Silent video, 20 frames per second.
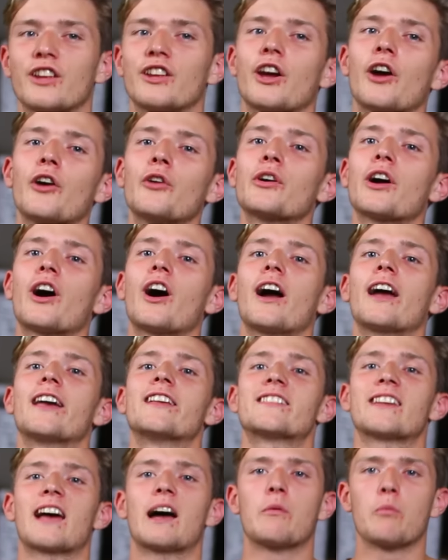Yo
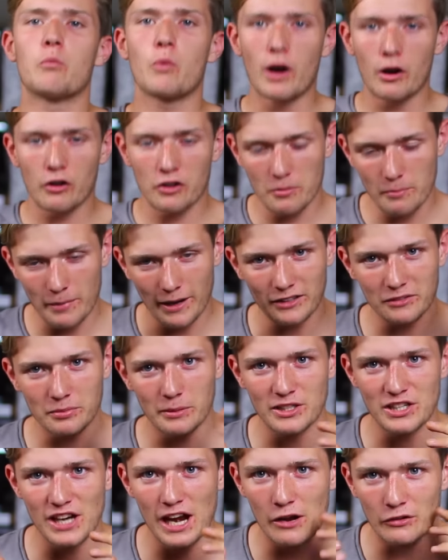guys and welcome back to
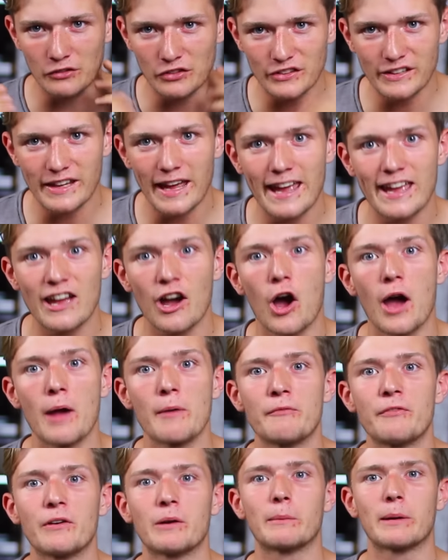my channel. Today I
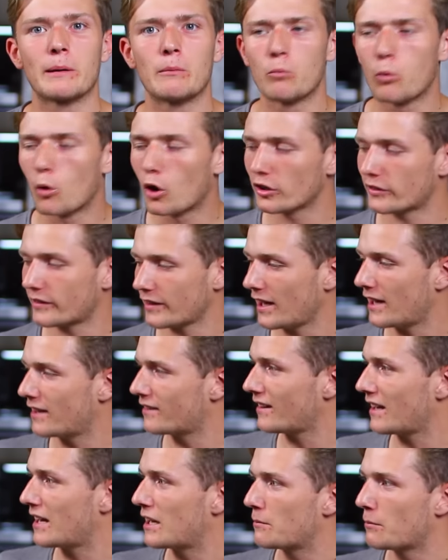am filming what
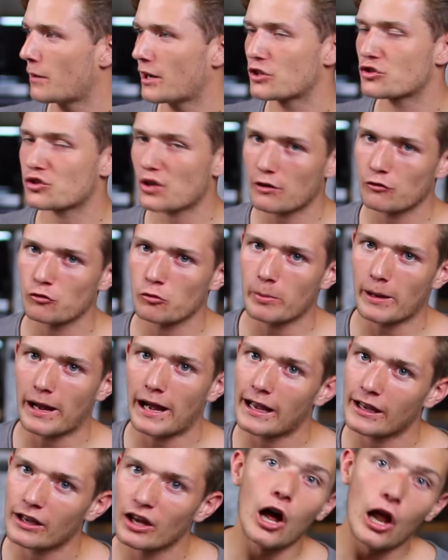is in my travel
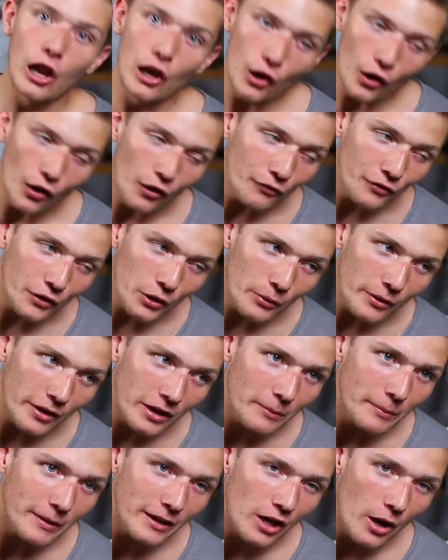bag. A lot of you are
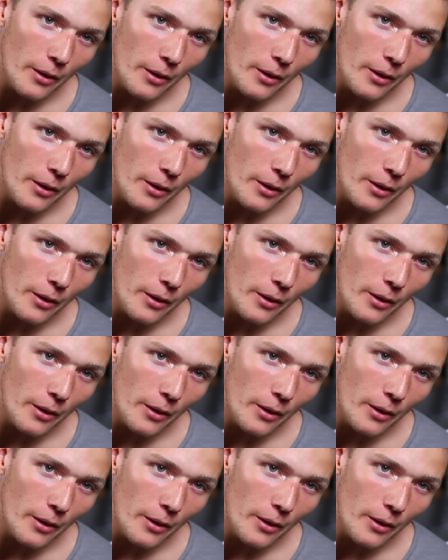going to be